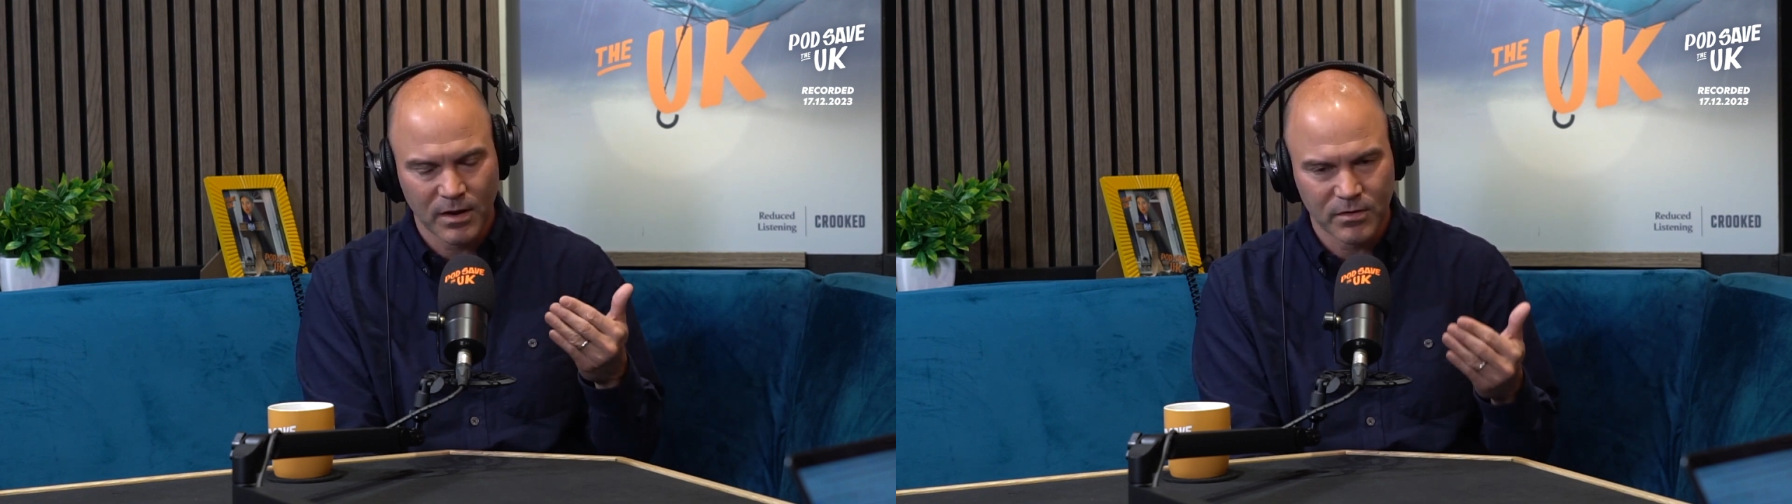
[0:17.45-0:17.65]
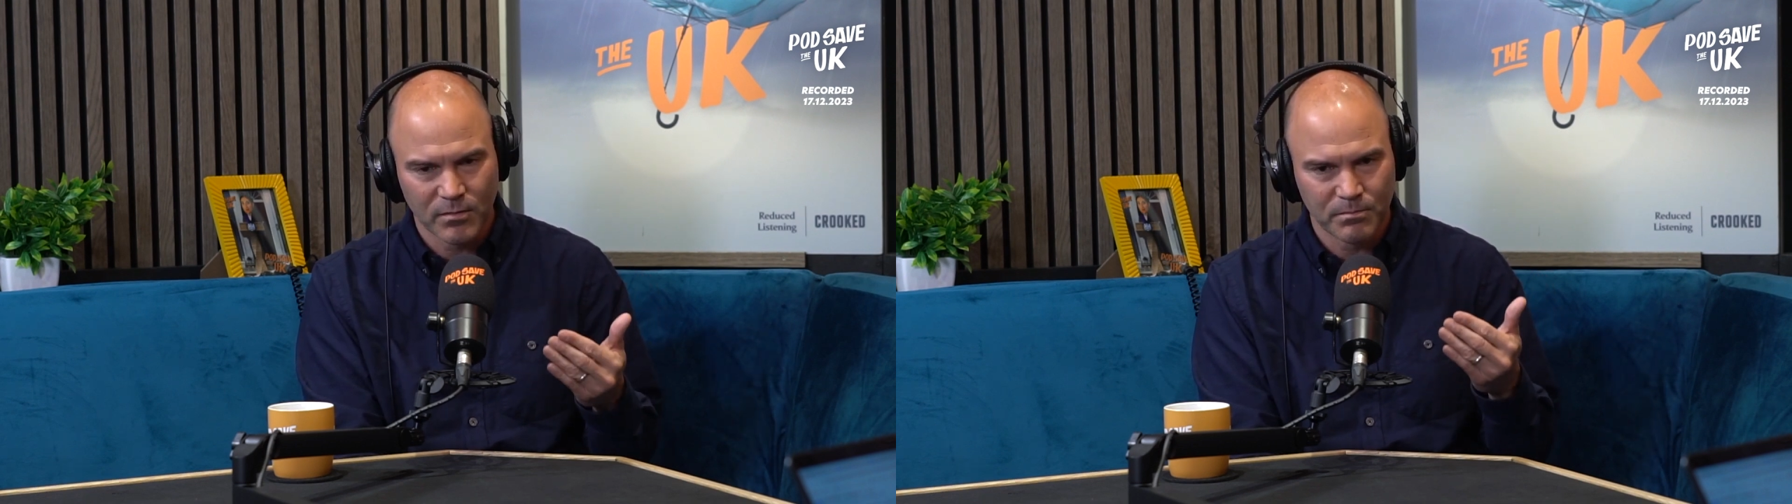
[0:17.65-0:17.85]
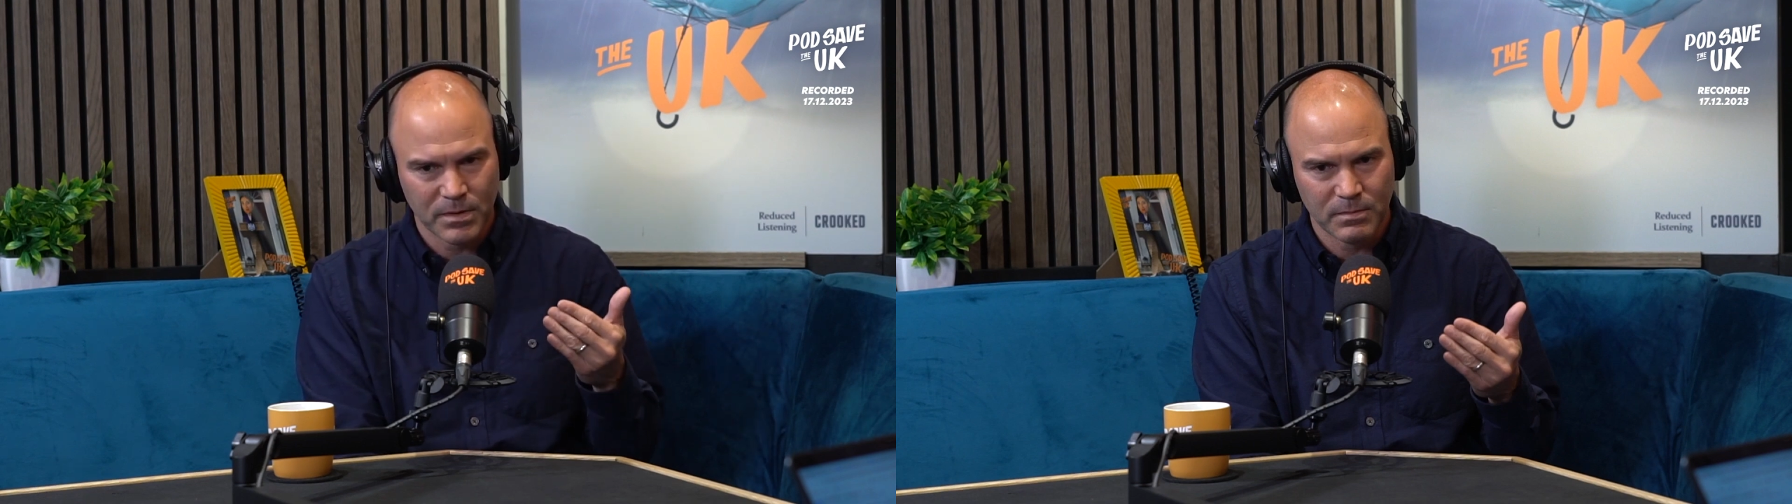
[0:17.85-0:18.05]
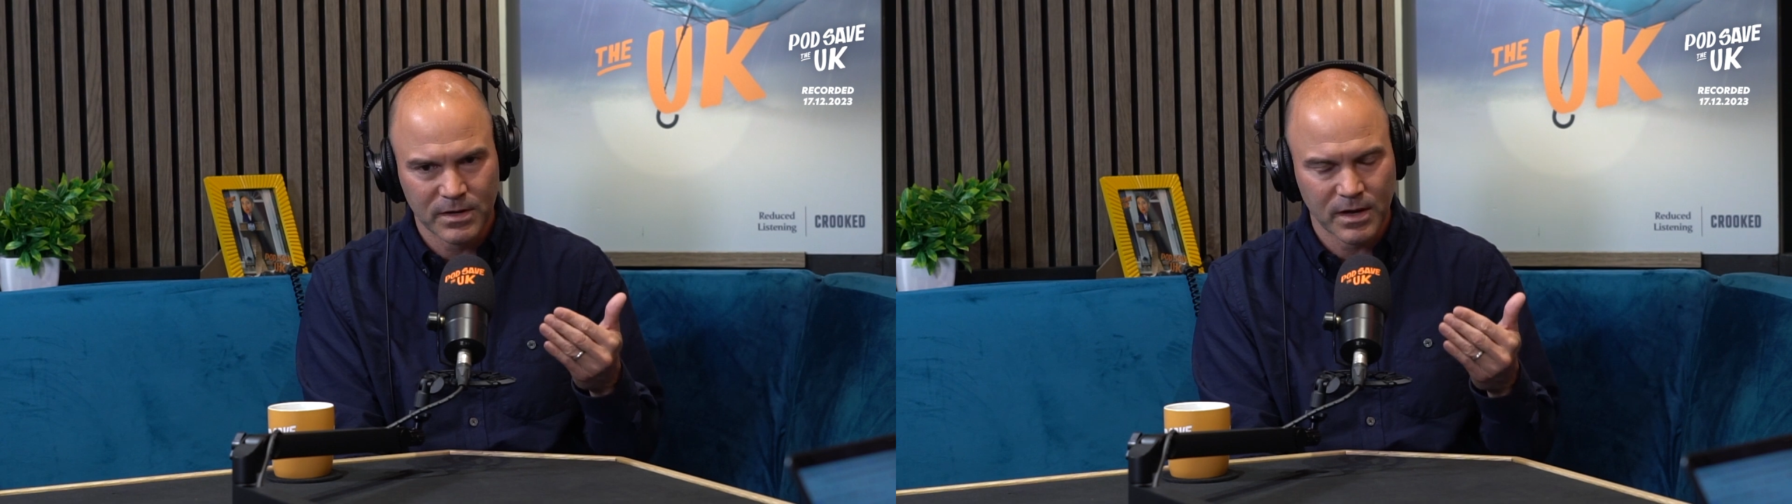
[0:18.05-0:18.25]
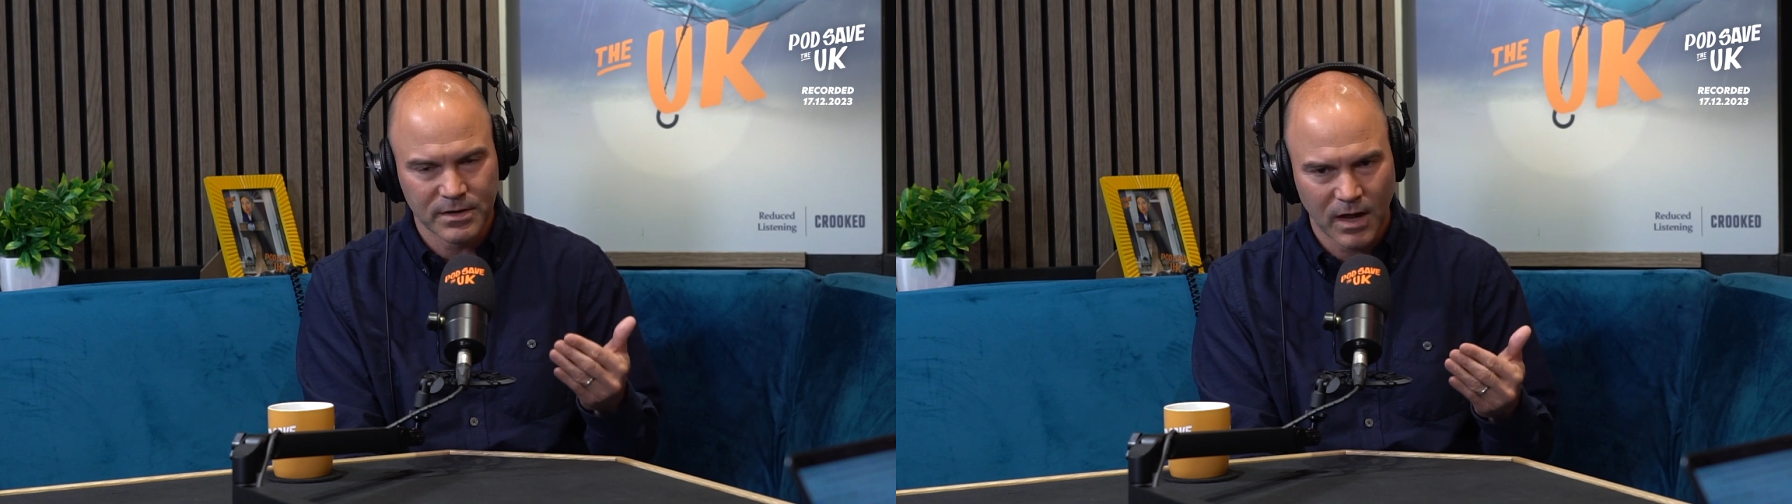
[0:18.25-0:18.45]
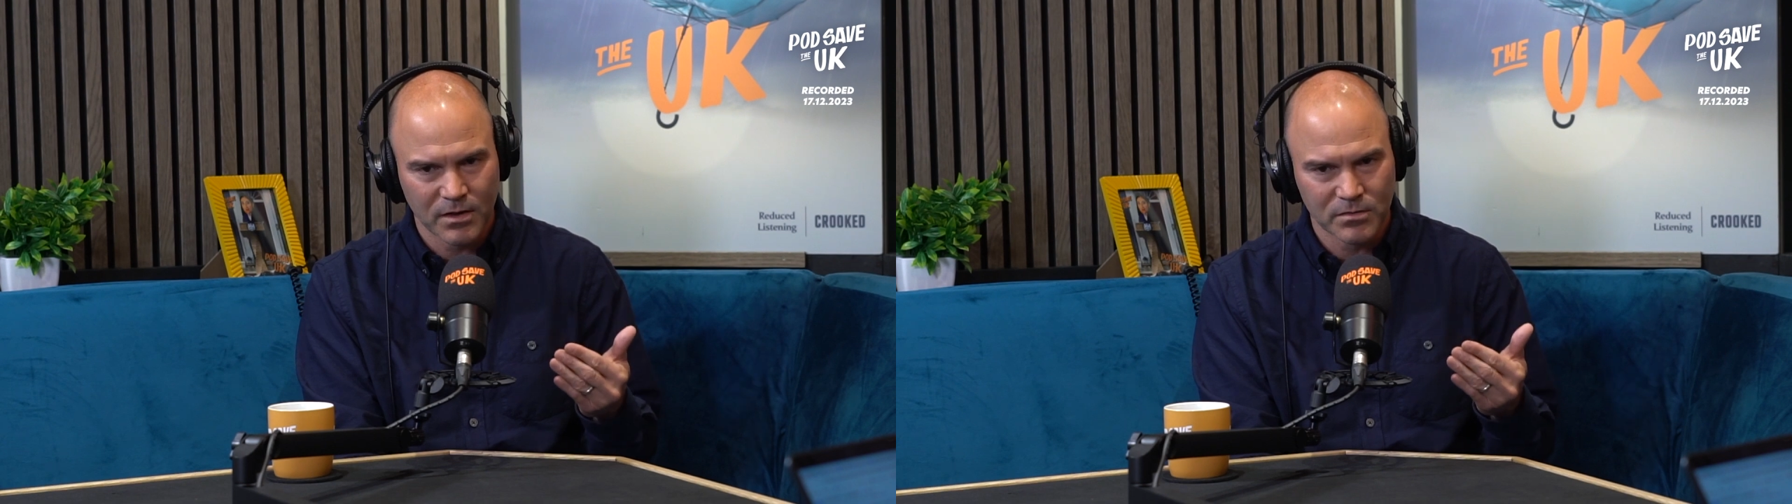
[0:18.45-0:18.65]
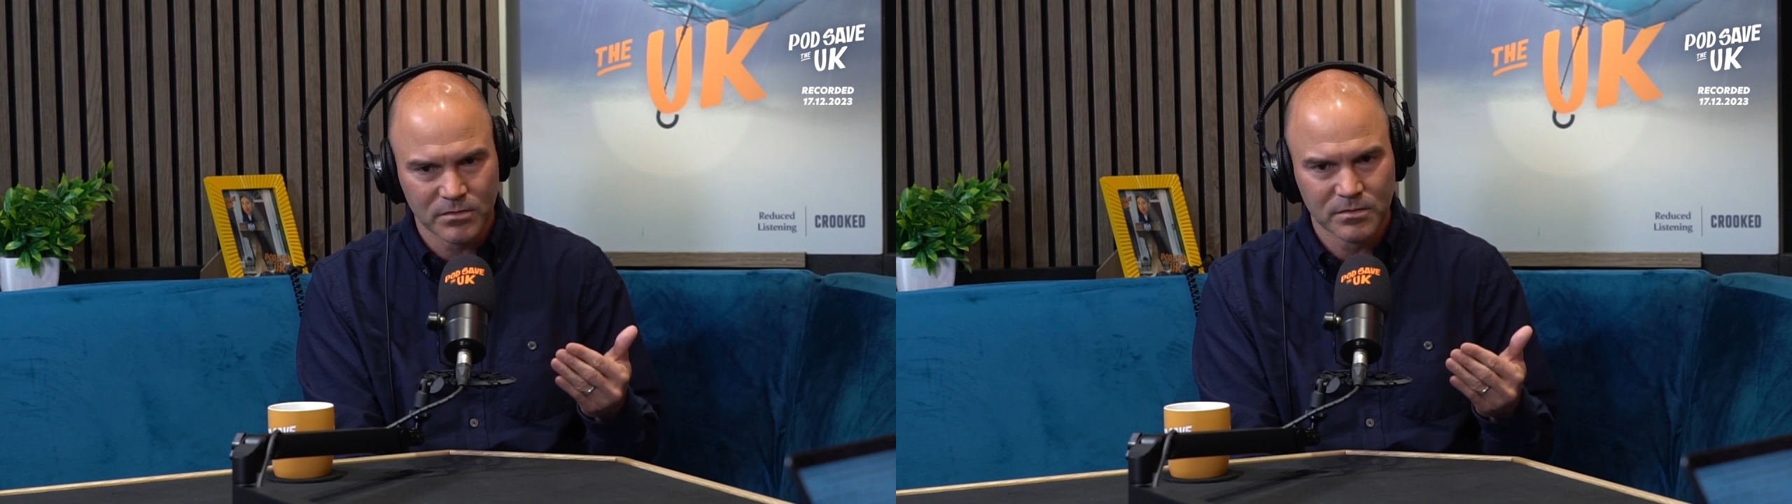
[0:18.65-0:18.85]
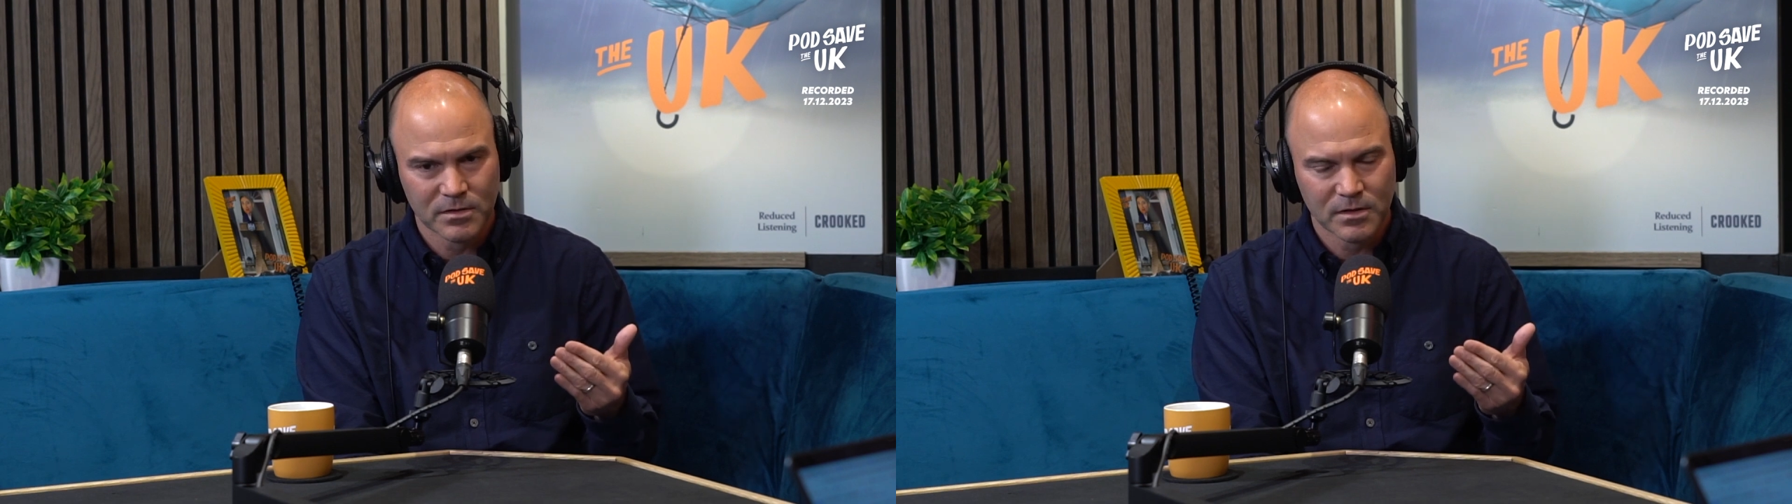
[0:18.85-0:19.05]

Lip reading: under Bibi Netanyahu